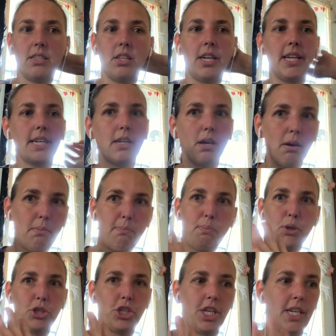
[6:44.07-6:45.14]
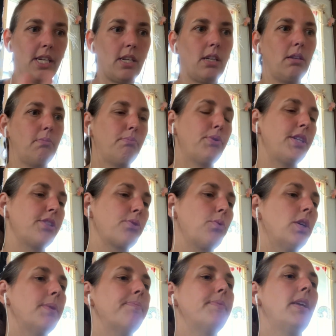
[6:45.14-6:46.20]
like pushing preschool.